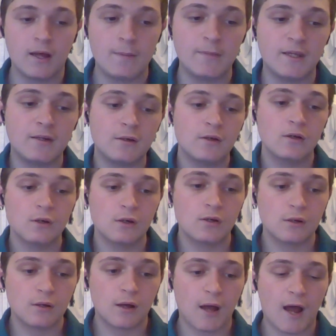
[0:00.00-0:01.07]
I mean,
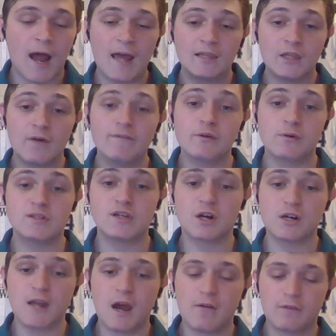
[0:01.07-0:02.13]
I love the
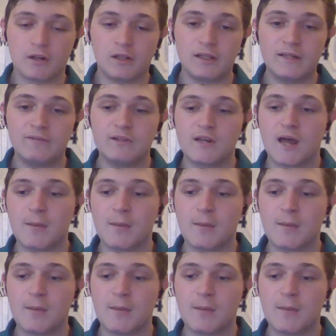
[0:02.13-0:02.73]
return now for Cleveland.